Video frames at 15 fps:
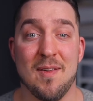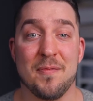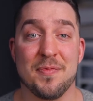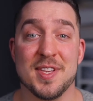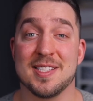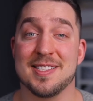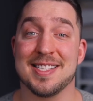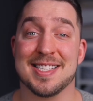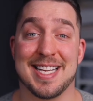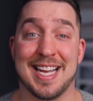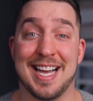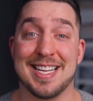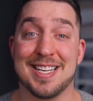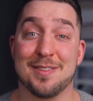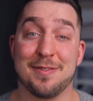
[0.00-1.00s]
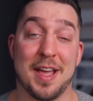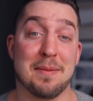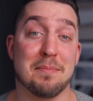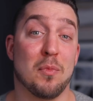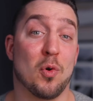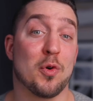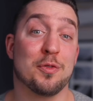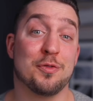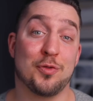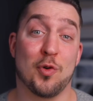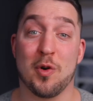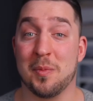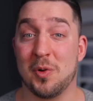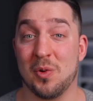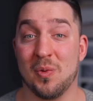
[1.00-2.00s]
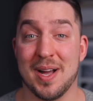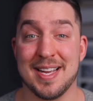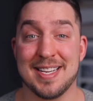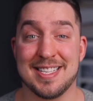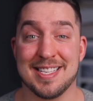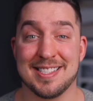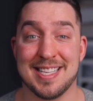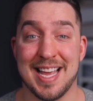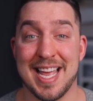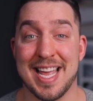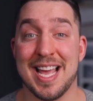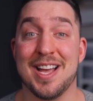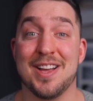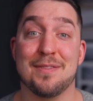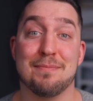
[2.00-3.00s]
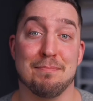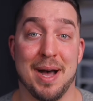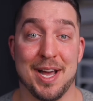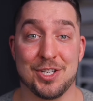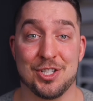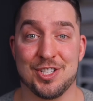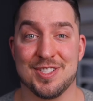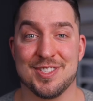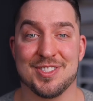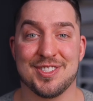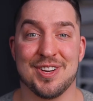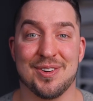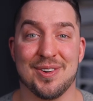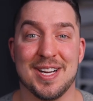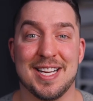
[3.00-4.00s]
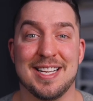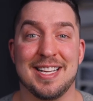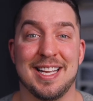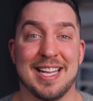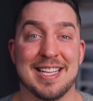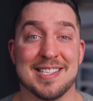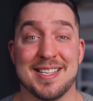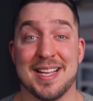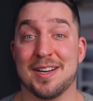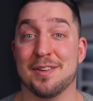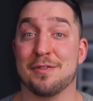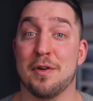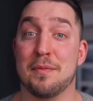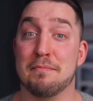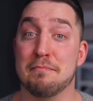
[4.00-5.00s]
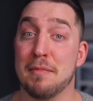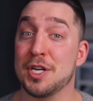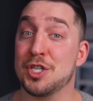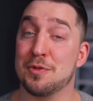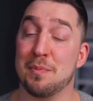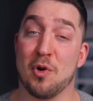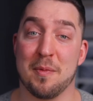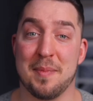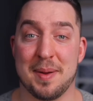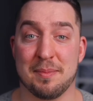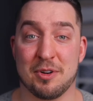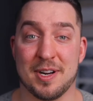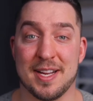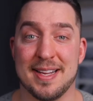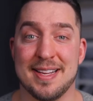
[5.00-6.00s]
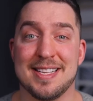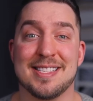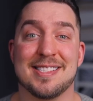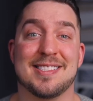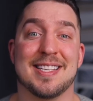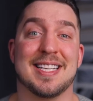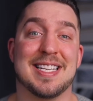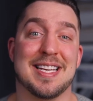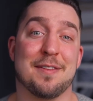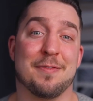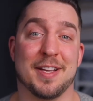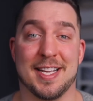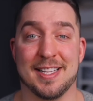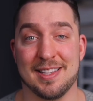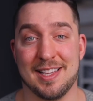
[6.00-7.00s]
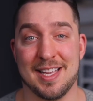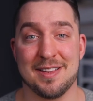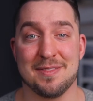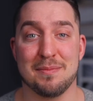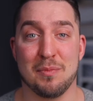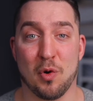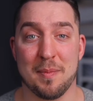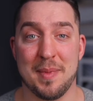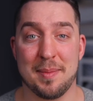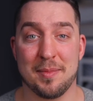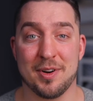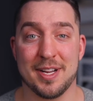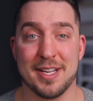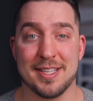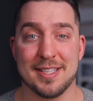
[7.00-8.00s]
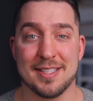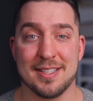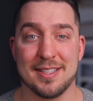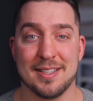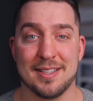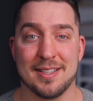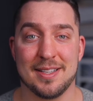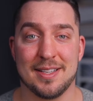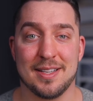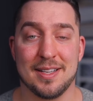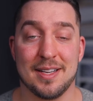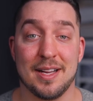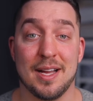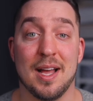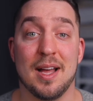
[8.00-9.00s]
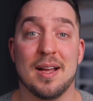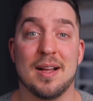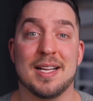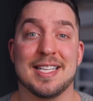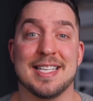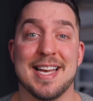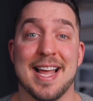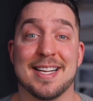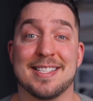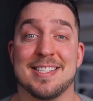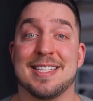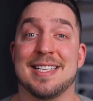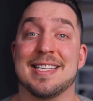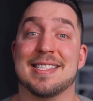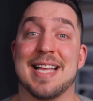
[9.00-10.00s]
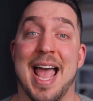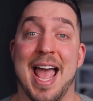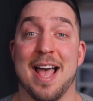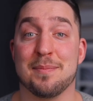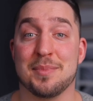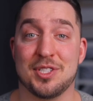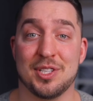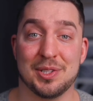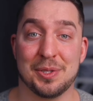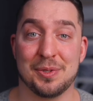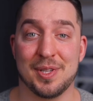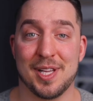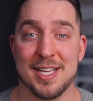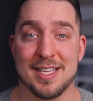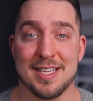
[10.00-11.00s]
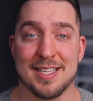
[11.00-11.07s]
This is kind of a more formal way to say much. So instead of much more memory, significantly more memory. Next is absolutely.